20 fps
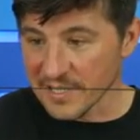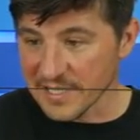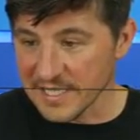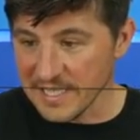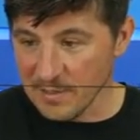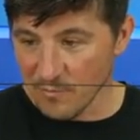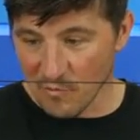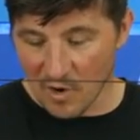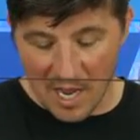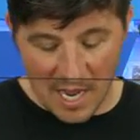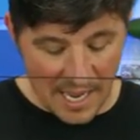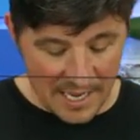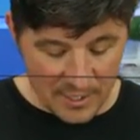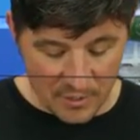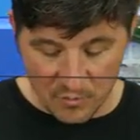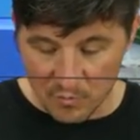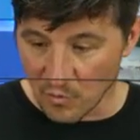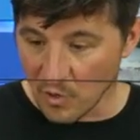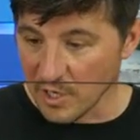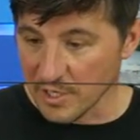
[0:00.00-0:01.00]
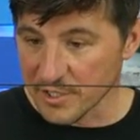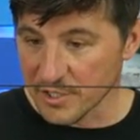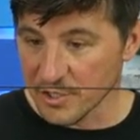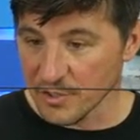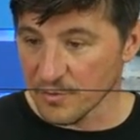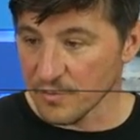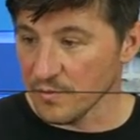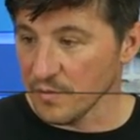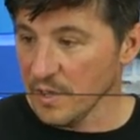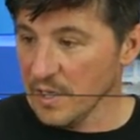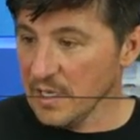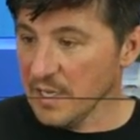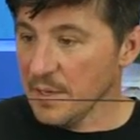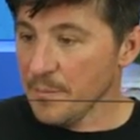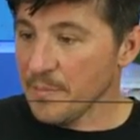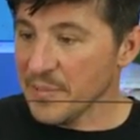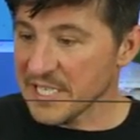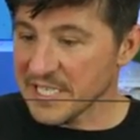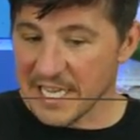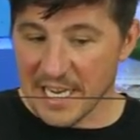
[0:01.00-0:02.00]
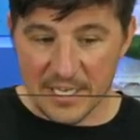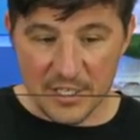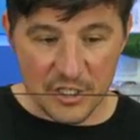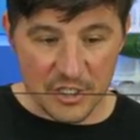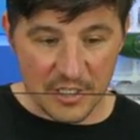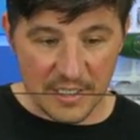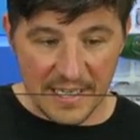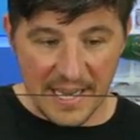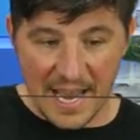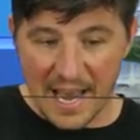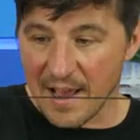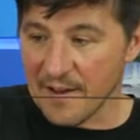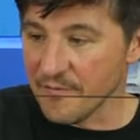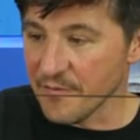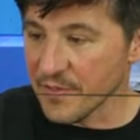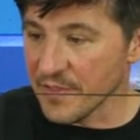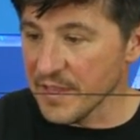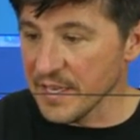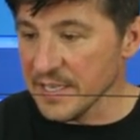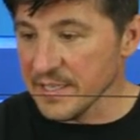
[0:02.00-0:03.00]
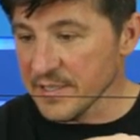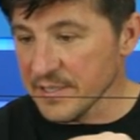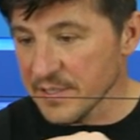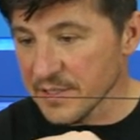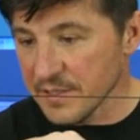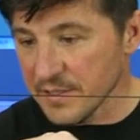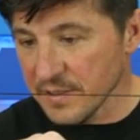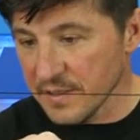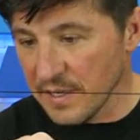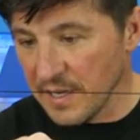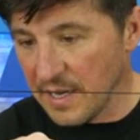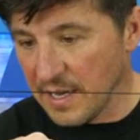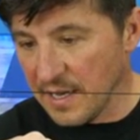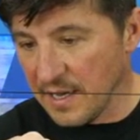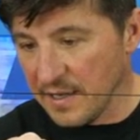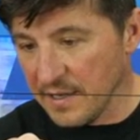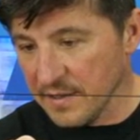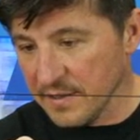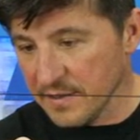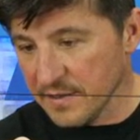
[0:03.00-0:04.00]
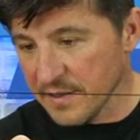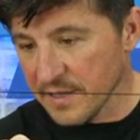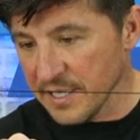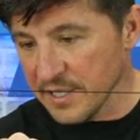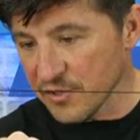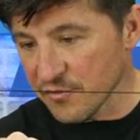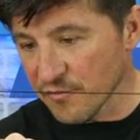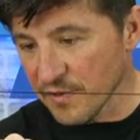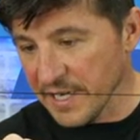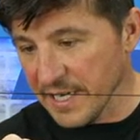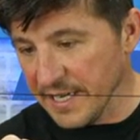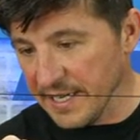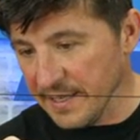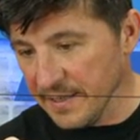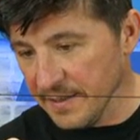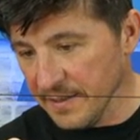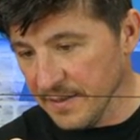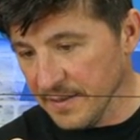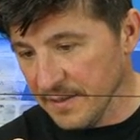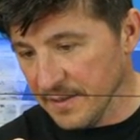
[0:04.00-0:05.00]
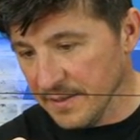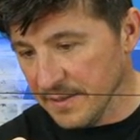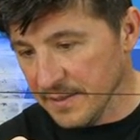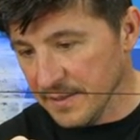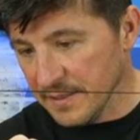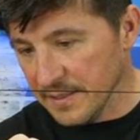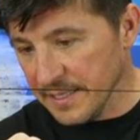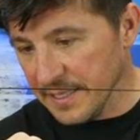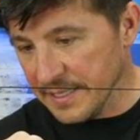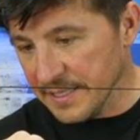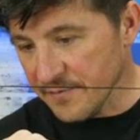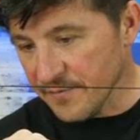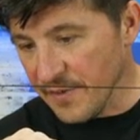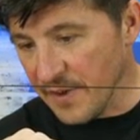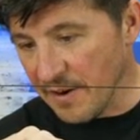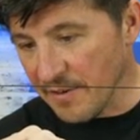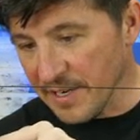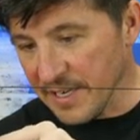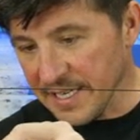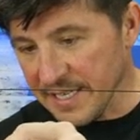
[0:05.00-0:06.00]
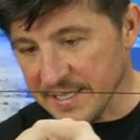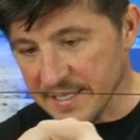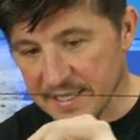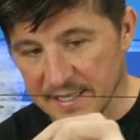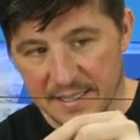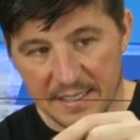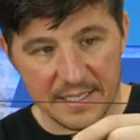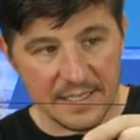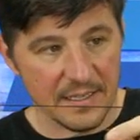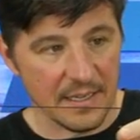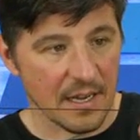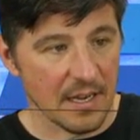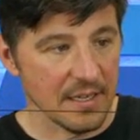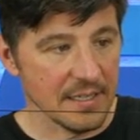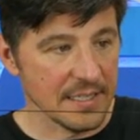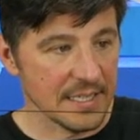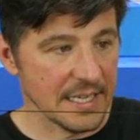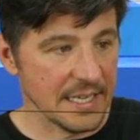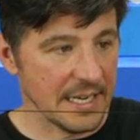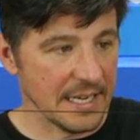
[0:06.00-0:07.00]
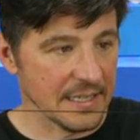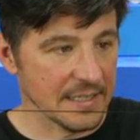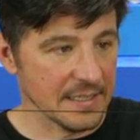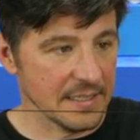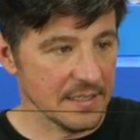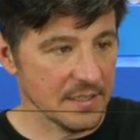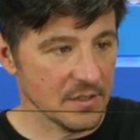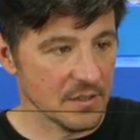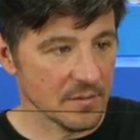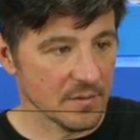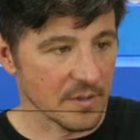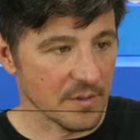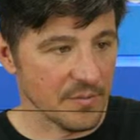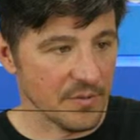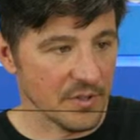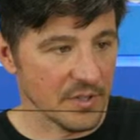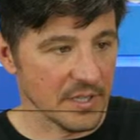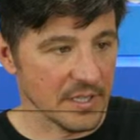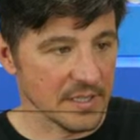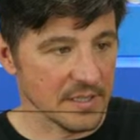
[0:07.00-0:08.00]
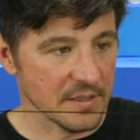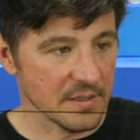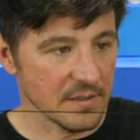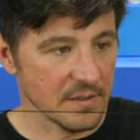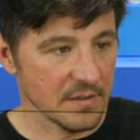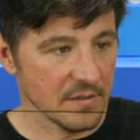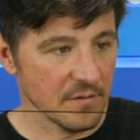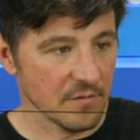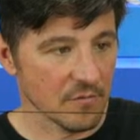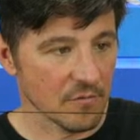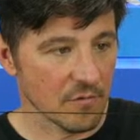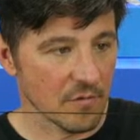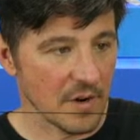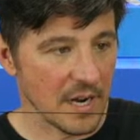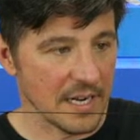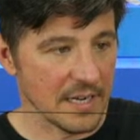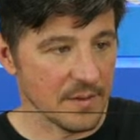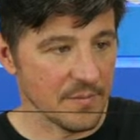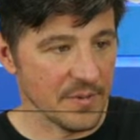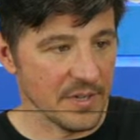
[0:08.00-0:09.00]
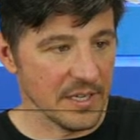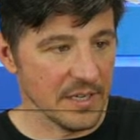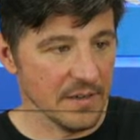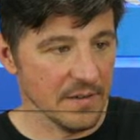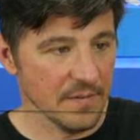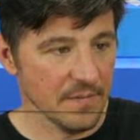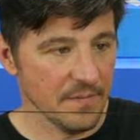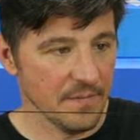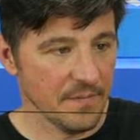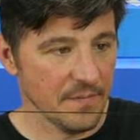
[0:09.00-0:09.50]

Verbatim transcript: I see why you'd want to potentially have this uh, this rigging is very easily unconnected. So I'm going to put this right up here